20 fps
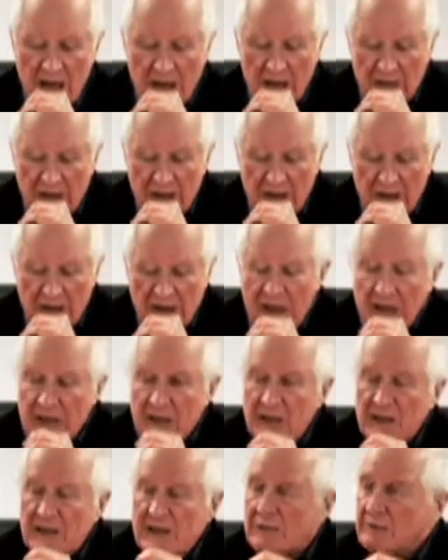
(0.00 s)
And we did that
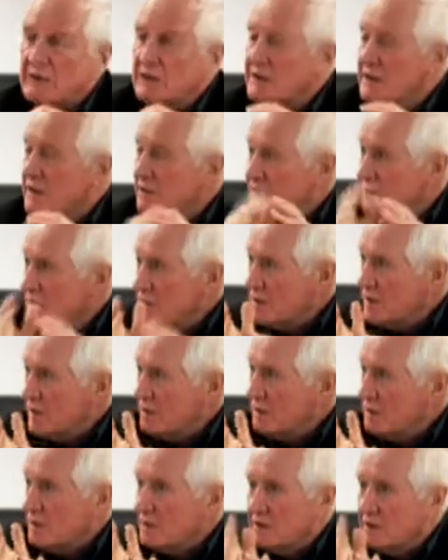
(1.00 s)
in a dubbing theatre in
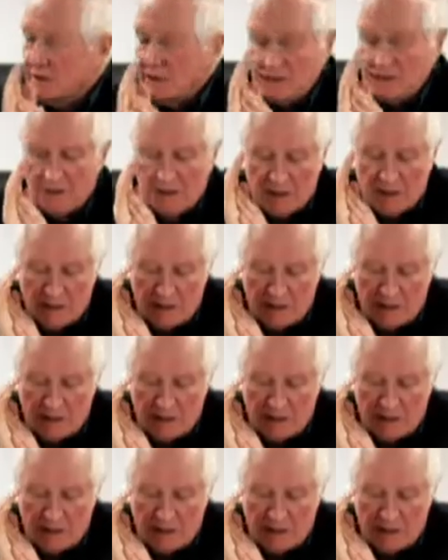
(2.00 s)
Soho in